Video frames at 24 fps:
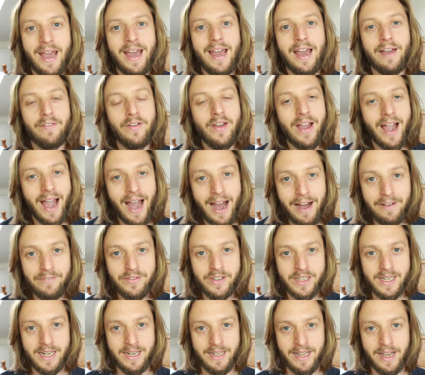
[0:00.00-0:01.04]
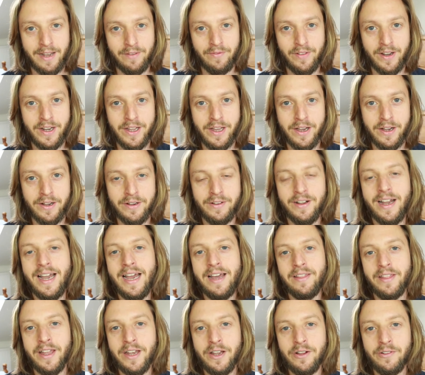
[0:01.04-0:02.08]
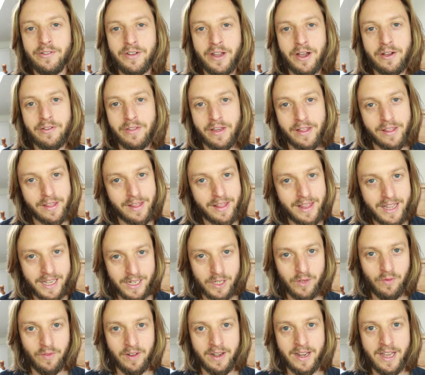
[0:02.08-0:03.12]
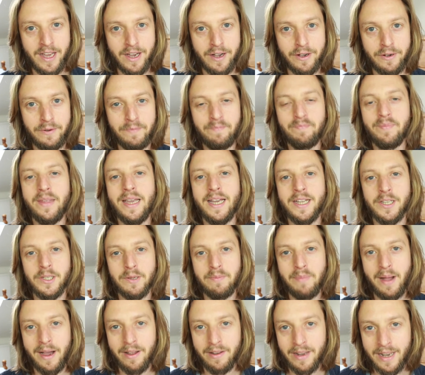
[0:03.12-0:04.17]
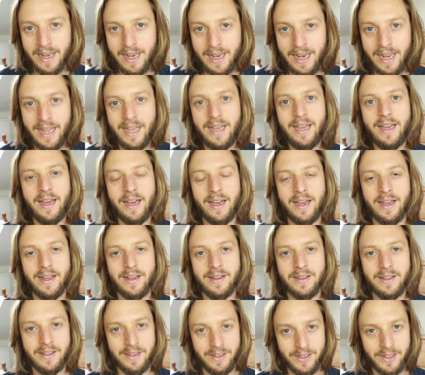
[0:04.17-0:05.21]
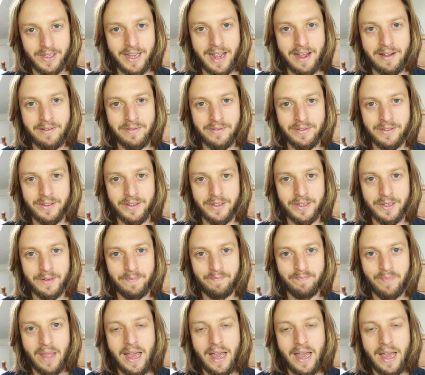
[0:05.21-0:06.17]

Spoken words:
If you have seen that video, then you'll know that this video is about linking sounds.